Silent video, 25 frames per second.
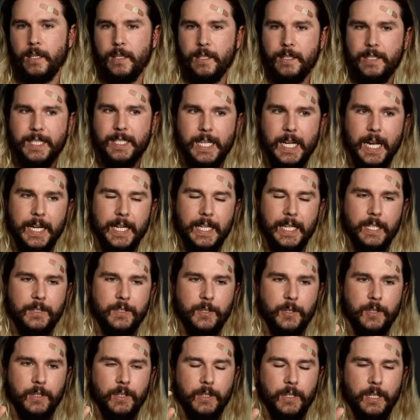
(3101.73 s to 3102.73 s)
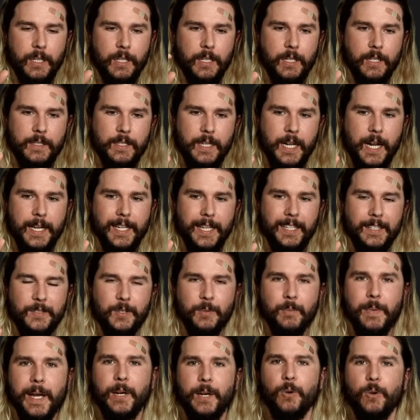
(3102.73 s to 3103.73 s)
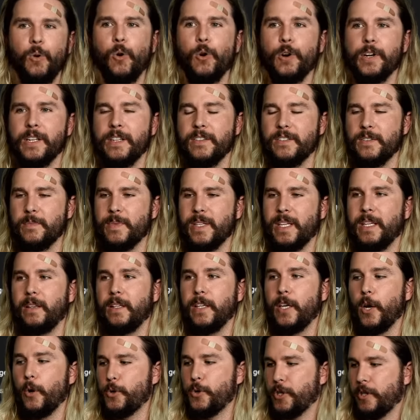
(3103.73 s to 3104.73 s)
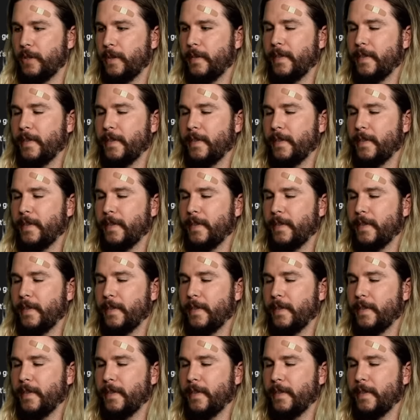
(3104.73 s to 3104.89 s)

tiny little uh, tiny little microorganisms in the ocean,